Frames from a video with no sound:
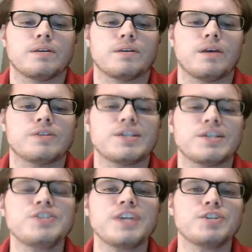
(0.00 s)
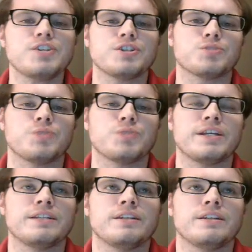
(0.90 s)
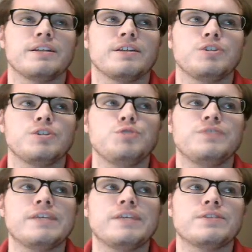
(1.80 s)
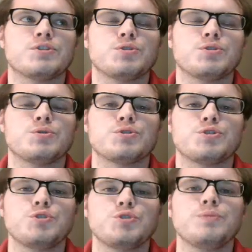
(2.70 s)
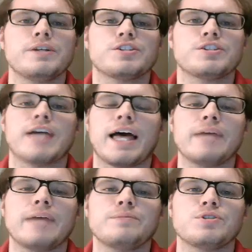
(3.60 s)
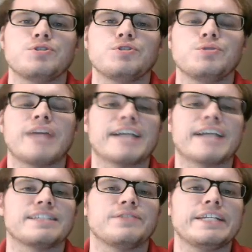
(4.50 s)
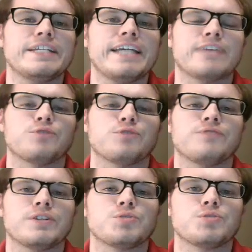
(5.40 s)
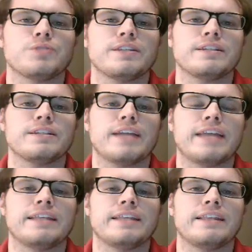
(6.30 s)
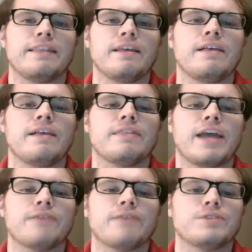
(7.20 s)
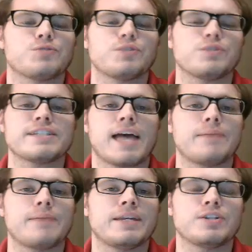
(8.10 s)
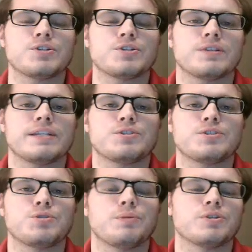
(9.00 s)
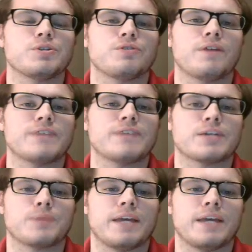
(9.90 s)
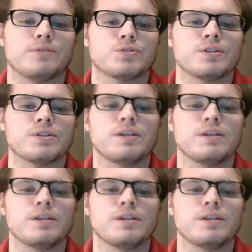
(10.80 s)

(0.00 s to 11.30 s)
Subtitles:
Satiation is when you've given students too much time to do an activity and they're finished with it, and then they have this free time and it just leads to a bunch of off-task behaviors.